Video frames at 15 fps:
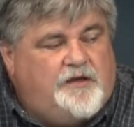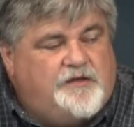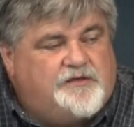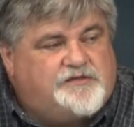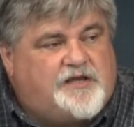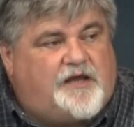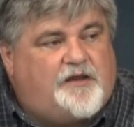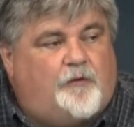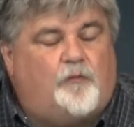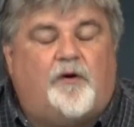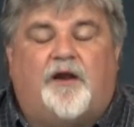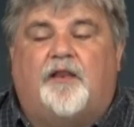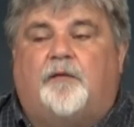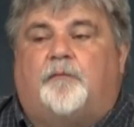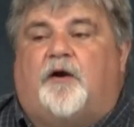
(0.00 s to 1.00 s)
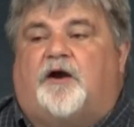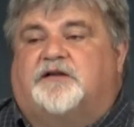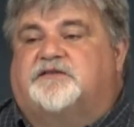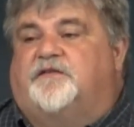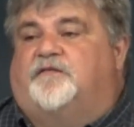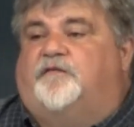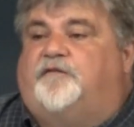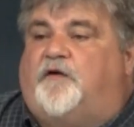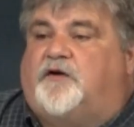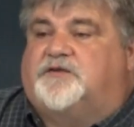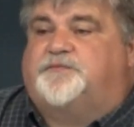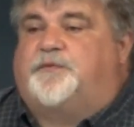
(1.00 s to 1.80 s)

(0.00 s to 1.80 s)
said that one of the marks of the false